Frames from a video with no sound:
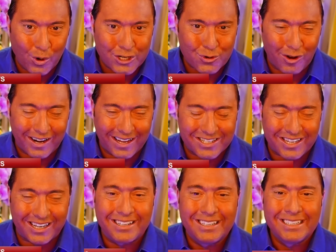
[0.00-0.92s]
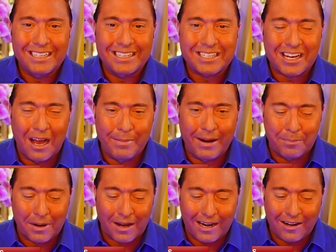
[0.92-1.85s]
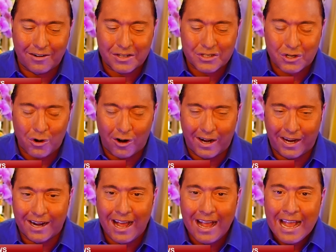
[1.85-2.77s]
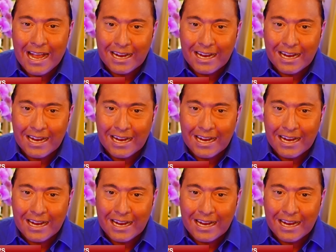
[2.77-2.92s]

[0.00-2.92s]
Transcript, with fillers: Which one is it? It's coming up later in this recording.